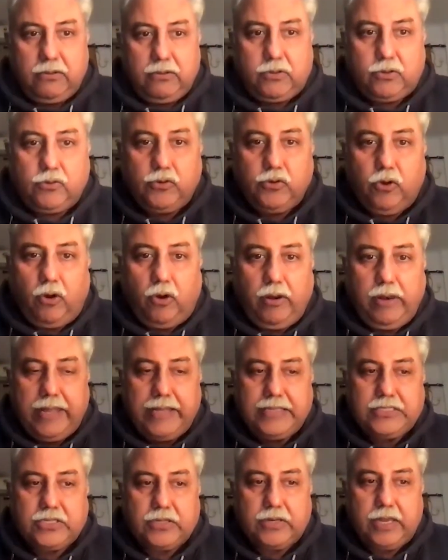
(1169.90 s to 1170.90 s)
your
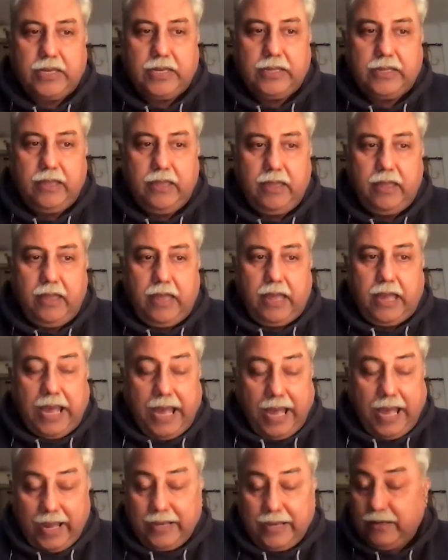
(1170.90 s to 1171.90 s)
lens, really.
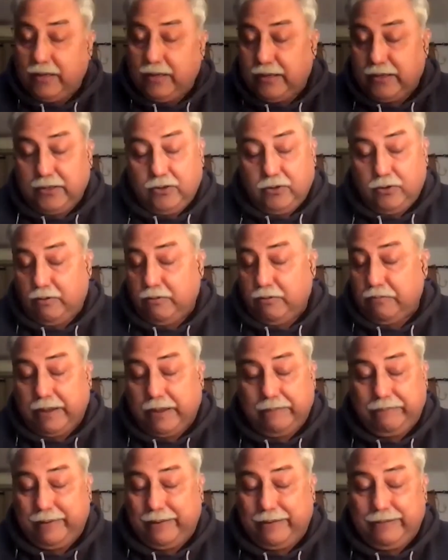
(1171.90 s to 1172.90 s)
And
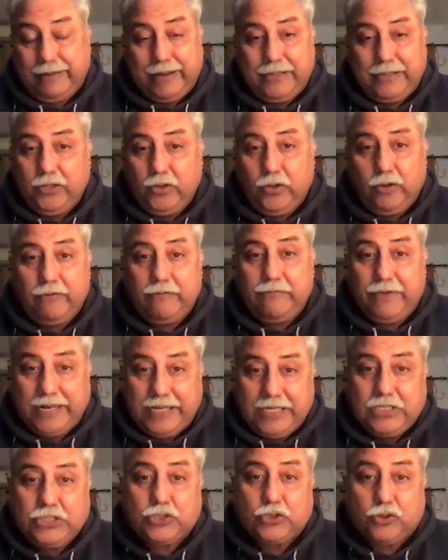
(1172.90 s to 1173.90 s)
I think you have a
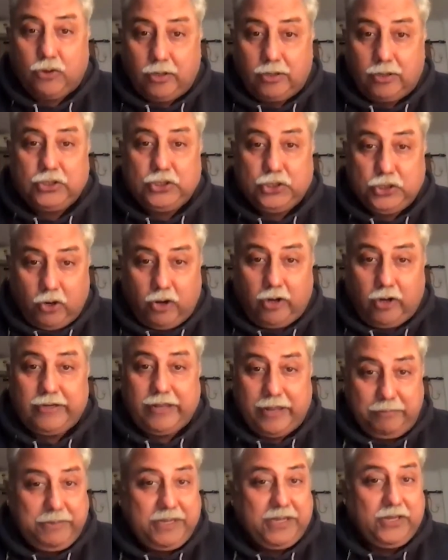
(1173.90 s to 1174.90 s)
very strong shot
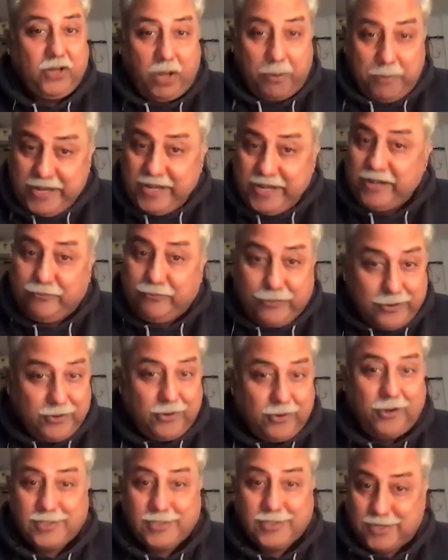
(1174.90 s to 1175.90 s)
at being nominated for
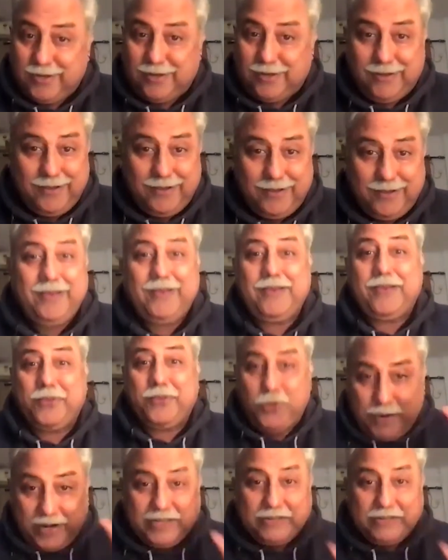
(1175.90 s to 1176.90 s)
an Oscar.
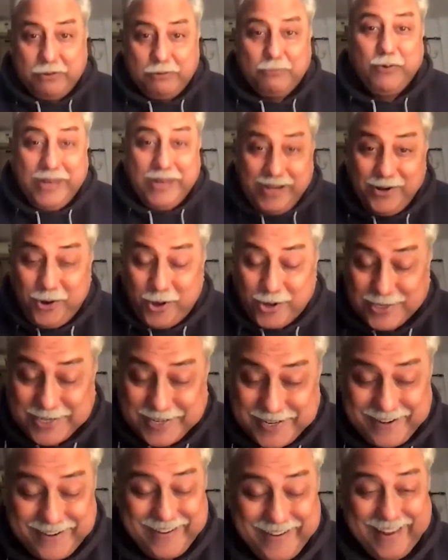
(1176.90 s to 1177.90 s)
You might even win an
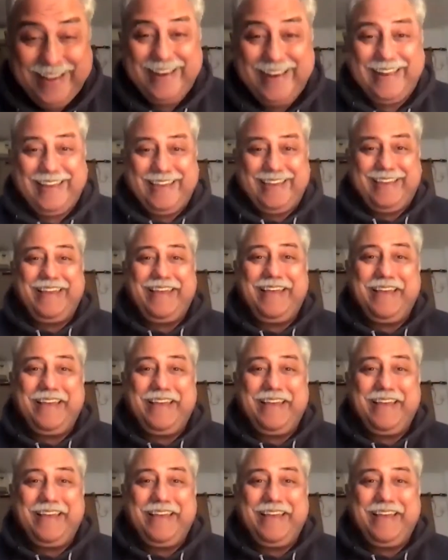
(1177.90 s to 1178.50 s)
Oscar, really.